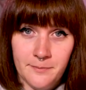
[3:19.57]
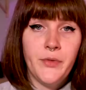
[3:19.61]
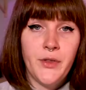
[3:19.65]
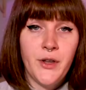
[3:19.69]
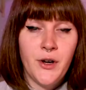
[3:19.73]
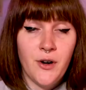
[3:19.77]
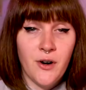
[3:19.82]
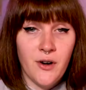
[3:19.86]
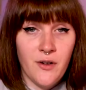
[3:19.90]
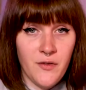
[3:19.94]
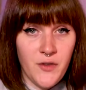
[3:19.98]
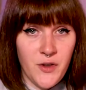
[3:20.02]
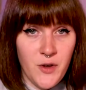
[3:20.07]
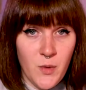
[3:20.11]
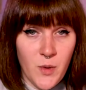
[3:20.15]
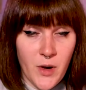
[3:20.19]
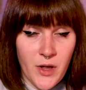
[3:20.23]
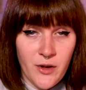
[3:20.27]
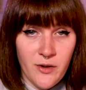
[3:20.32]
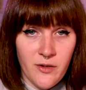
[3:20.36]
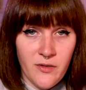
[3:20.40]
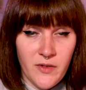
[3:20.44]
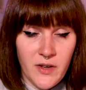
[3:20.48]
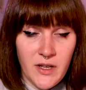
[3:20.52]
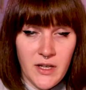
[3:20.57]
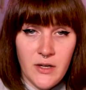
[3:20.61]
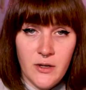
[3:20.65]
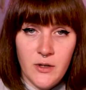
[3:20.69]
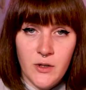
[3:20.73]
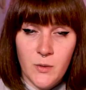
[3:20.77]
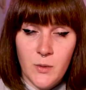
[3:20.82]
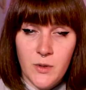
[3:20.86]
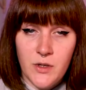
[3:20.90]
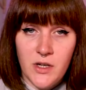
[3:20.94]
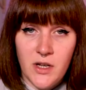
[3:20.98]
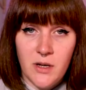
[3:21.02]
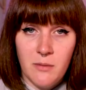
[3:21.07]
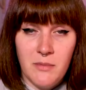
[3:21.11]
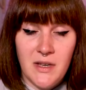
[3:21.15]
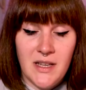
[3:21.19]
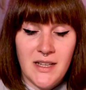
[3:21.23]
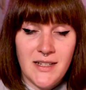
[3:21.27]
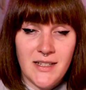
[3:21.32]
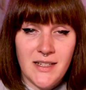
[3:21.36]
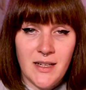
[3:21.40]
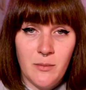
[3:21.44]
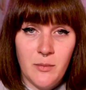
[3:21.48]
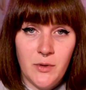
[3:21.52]
There are a few other figures which can be
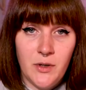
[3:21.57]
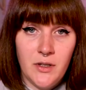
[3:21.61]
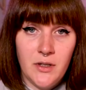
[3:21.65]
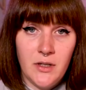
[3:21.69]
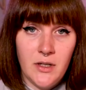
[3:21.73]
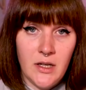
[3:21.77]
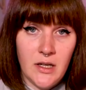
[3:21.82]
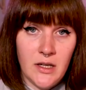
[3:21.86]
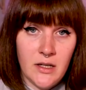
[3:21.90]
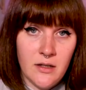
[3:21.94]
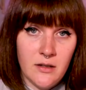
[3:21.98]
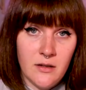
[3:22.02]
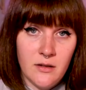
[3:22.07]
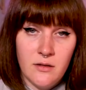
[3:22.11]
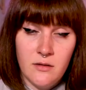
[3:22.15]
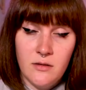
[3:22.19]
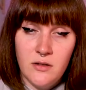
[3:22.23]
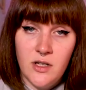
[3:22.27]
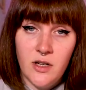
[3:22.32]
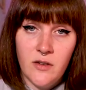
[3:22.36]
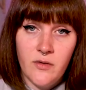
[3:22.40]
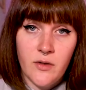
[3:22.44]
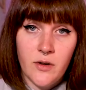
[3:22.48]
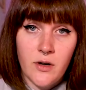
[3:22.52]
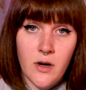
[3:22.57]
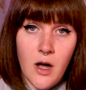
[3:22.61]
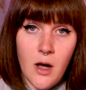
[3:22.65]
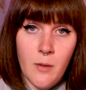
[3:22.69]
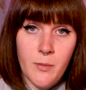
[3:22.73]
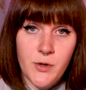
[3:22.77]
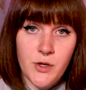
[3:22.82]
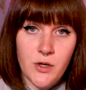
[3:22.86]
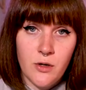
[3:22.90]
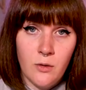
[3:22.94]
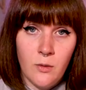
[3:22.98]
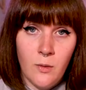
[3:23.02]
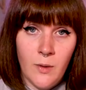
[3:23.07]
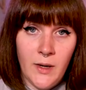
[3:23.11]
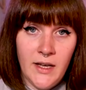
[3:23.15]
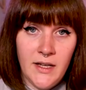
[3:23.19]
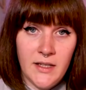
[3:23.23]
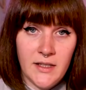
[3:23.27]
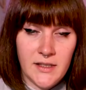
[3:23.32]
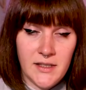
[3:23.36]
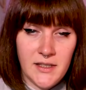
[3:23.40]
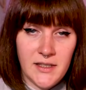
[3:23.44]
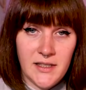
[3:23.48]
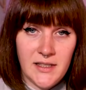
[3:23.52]
assembled in different optional
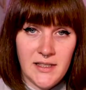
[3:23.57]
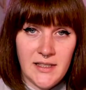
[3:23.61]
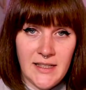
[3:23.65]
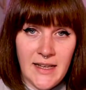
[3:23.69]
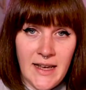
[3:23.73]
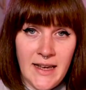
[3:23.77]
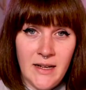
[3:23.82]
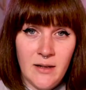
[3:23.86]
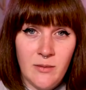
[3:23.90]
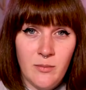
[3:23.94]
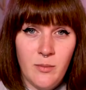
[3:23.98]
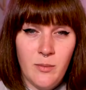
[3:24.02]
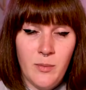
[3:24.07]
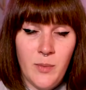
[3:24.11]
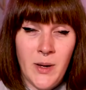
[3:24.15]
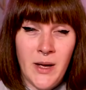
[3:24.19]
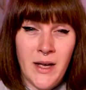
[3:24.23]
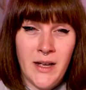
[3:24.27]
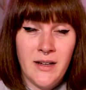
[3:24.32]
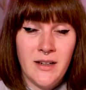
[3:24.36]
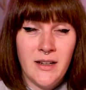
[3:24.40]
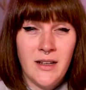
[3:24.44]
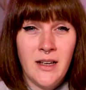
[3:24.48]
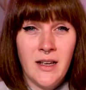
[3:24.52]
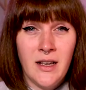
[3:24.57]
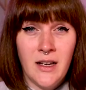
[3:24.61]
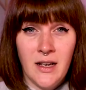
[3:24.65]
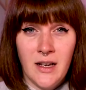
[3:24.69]
ways in this set, but